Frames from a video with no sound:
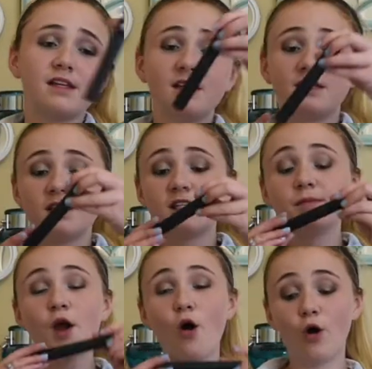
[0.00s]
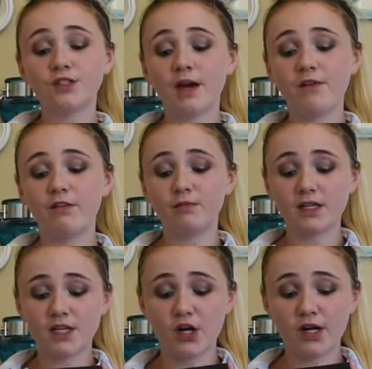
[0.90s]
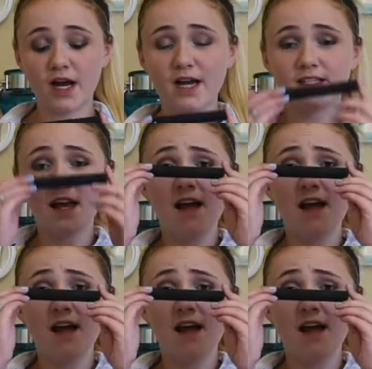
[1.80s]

this is my all-time favorite mascara, guys.